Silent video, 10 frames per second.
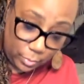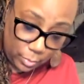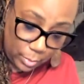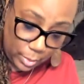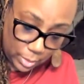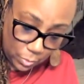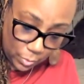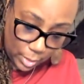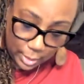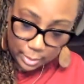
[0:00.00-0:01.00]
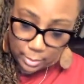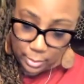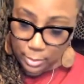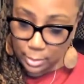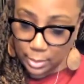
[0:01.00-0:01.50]
but
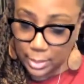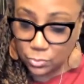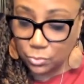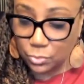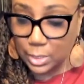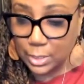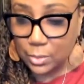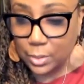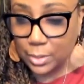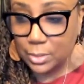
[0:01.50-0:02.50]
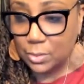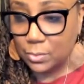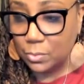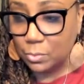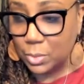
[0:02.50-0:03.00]
it's really going
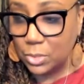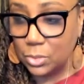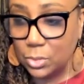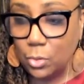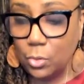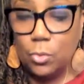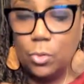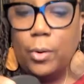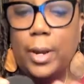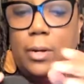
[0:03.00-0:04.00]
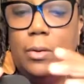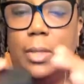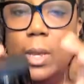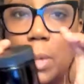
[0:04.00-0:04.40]
to be so great on that